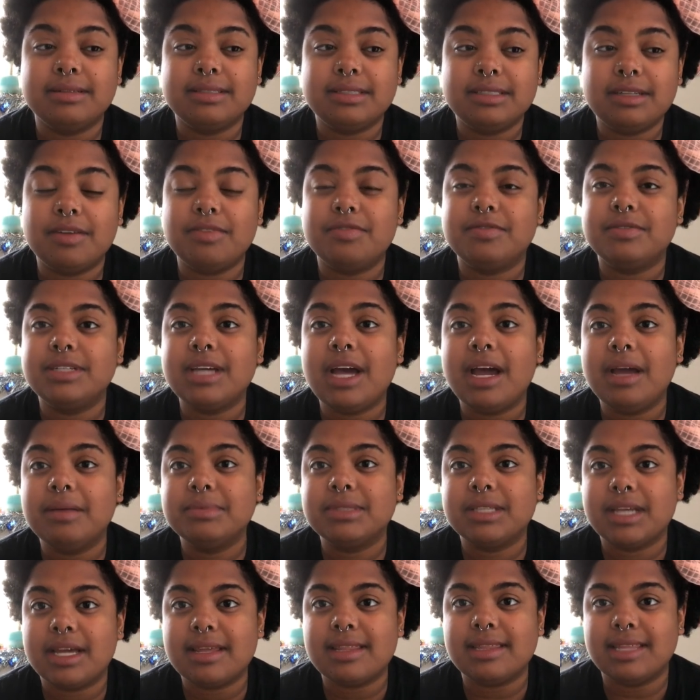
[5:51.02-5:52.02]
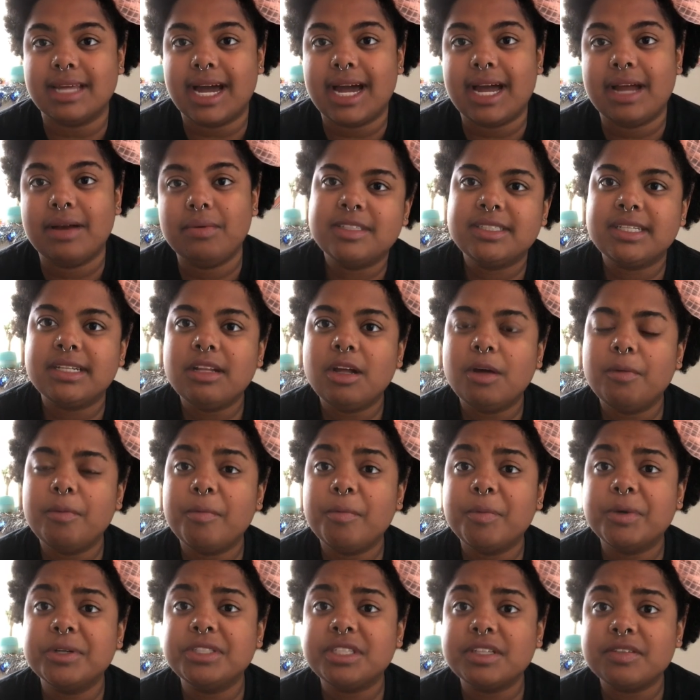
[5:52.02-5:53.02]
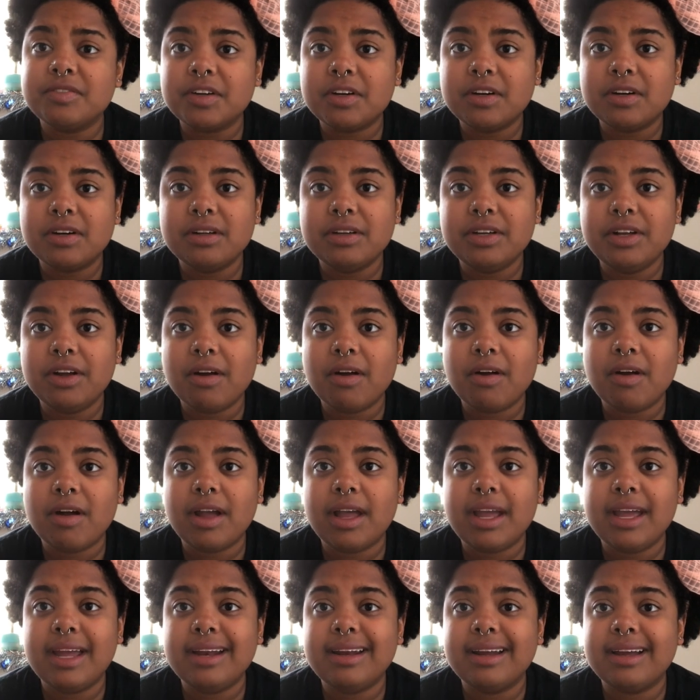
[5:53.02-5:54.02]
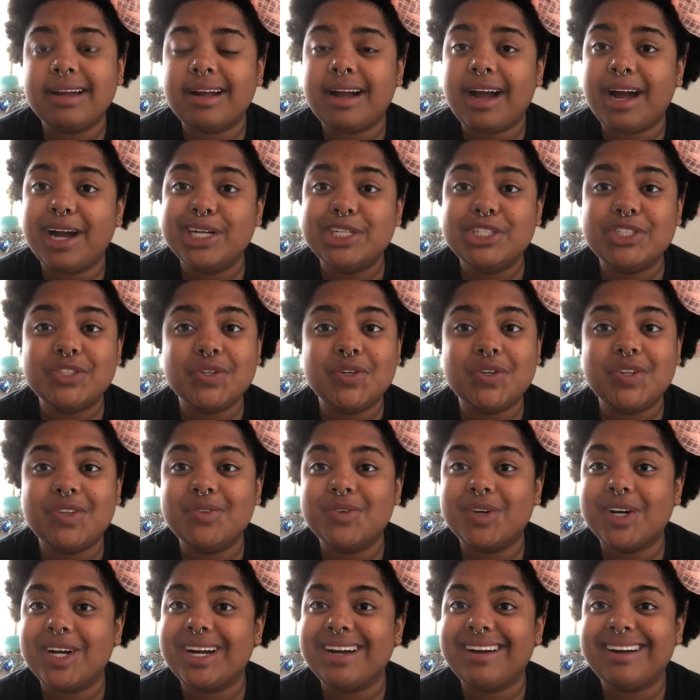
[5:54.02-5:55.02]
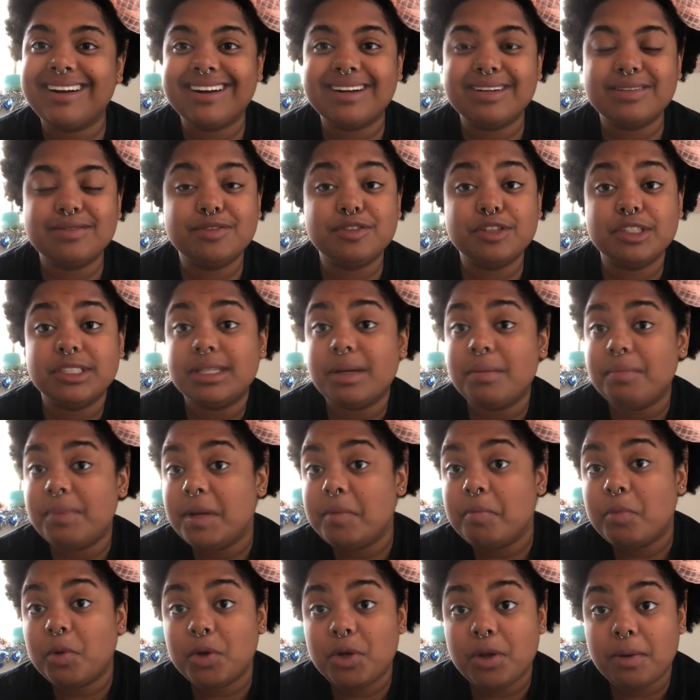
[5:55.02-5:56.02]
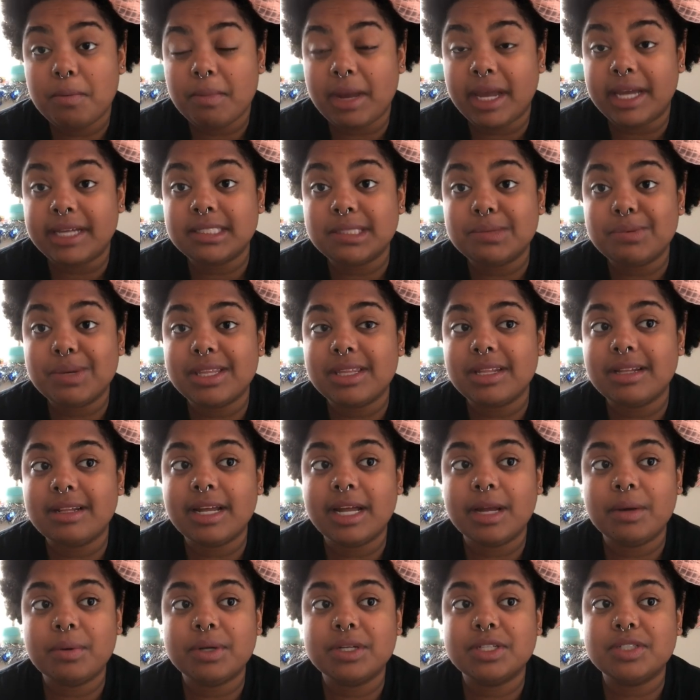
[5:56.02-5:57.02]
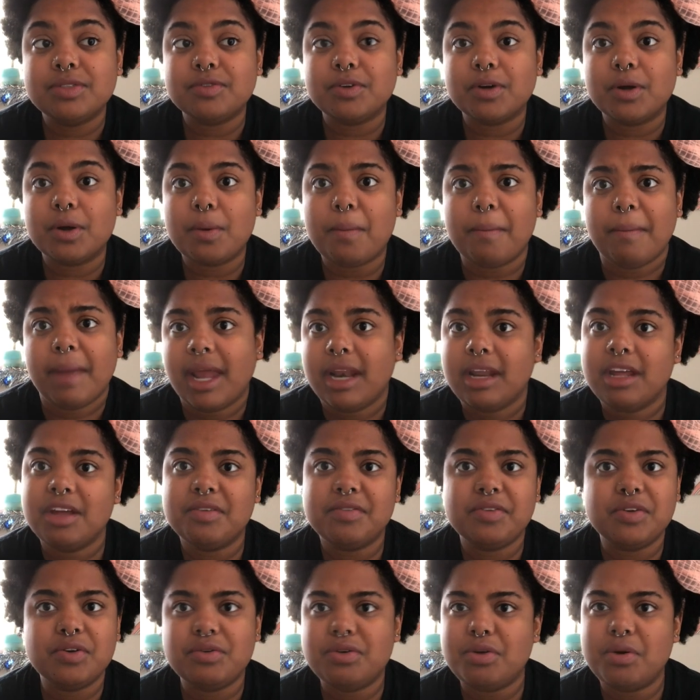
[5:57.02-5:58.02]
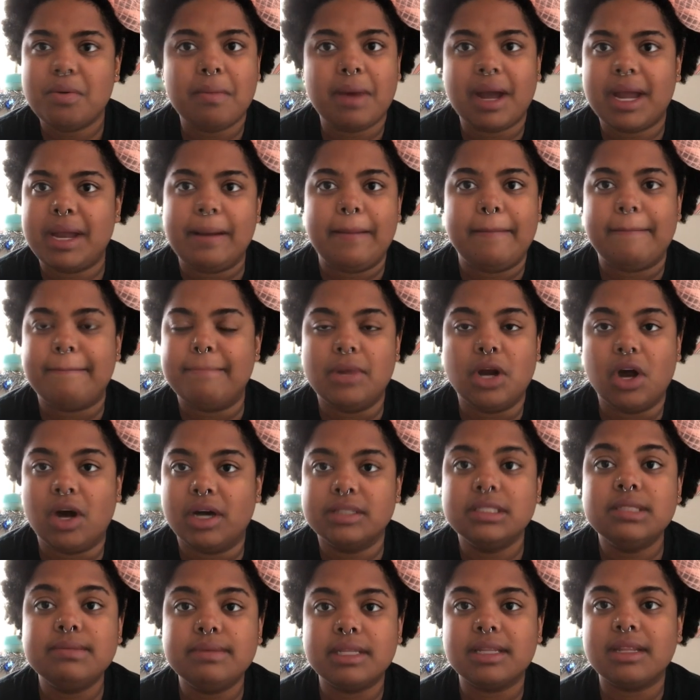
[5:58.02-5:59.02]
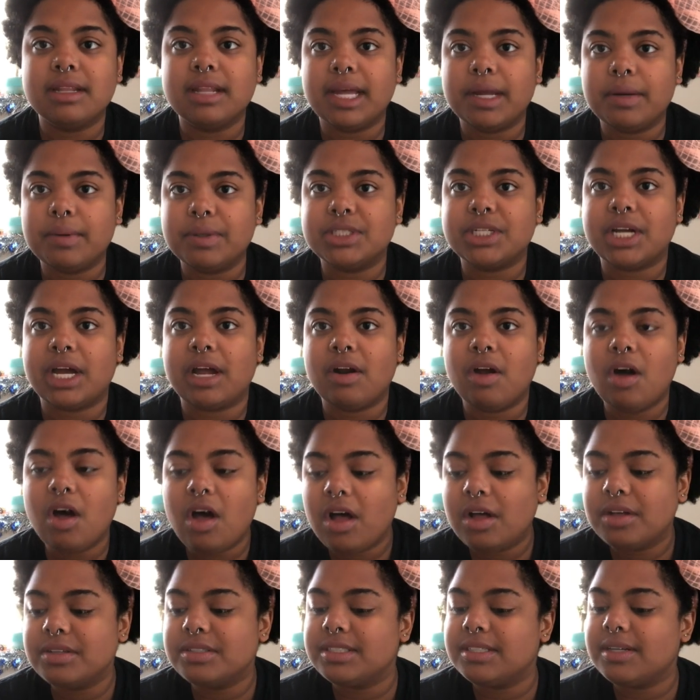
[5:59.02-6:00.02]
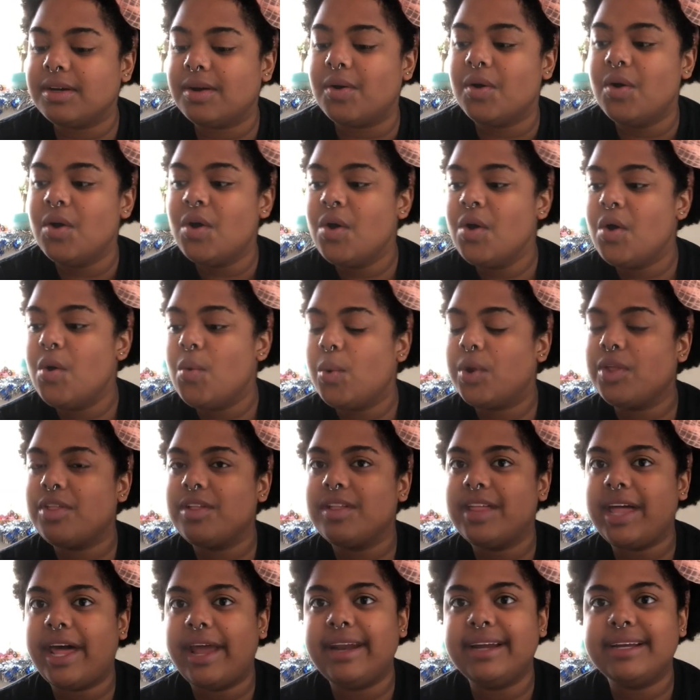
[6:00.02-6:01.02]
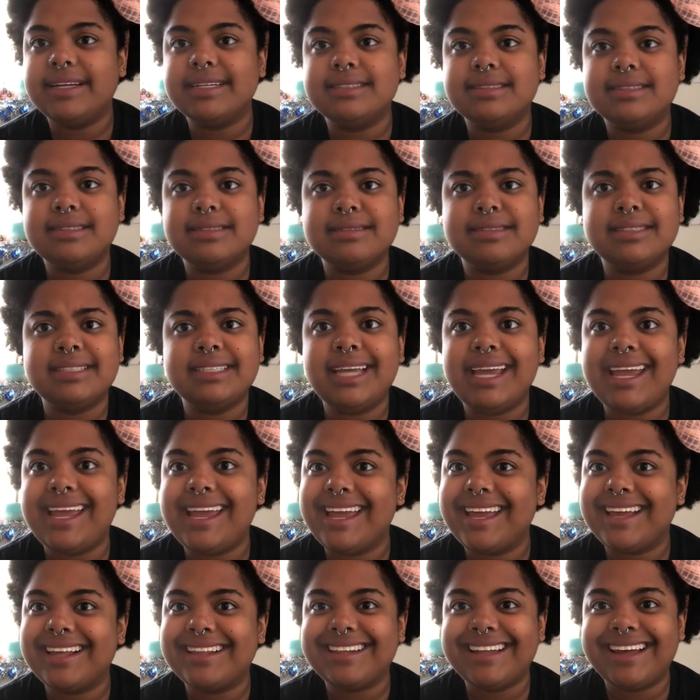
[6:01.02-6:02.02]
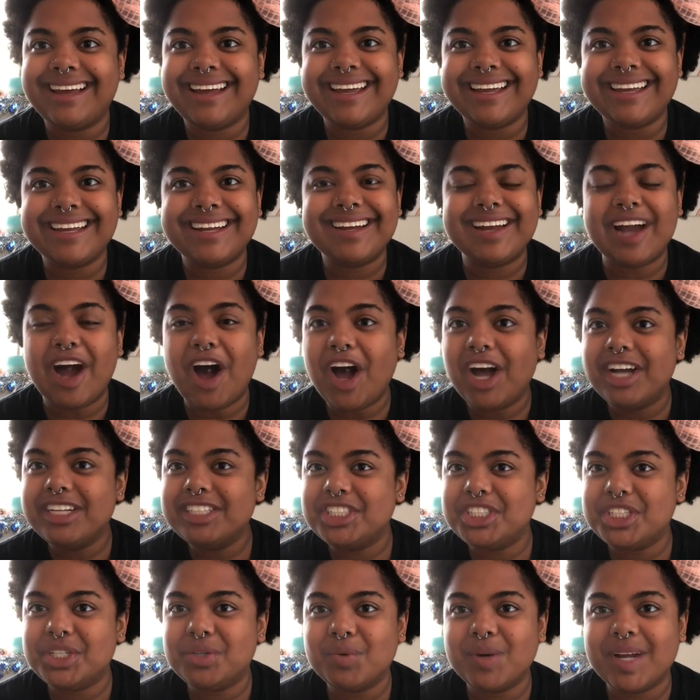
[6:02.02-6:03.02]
stuff, times like that. It's a little bit more difficult. You're in a country where for some people you may speak the language, for many of you, you might not speak the language at all. So whether that is seeing like kanji